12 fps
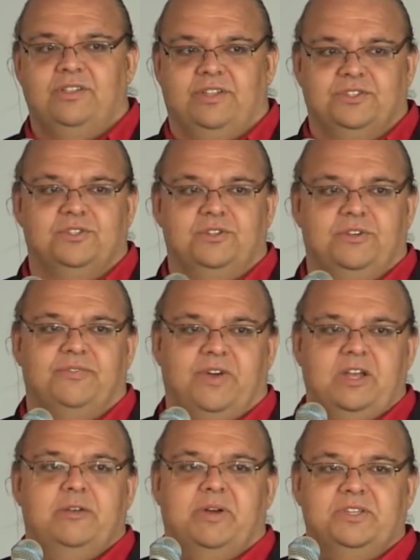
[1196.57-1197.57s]
That's the
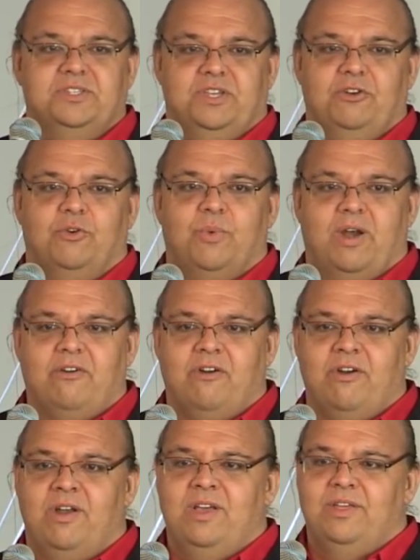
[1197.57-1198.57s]
divide by zero
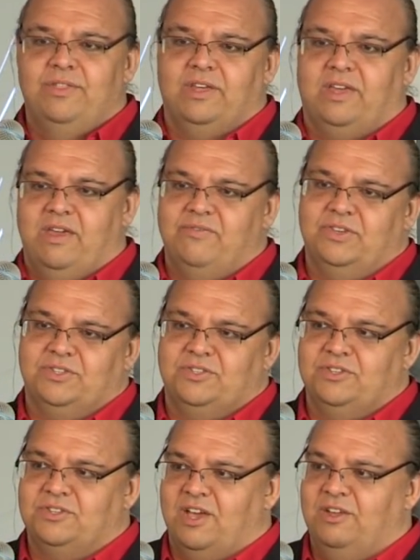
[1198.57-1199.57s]
error that gave us
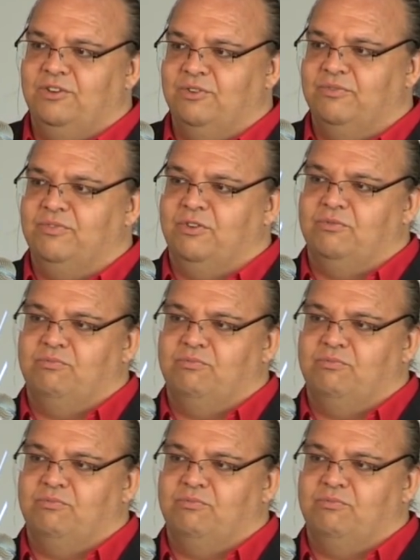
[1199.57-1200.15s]
this kind of,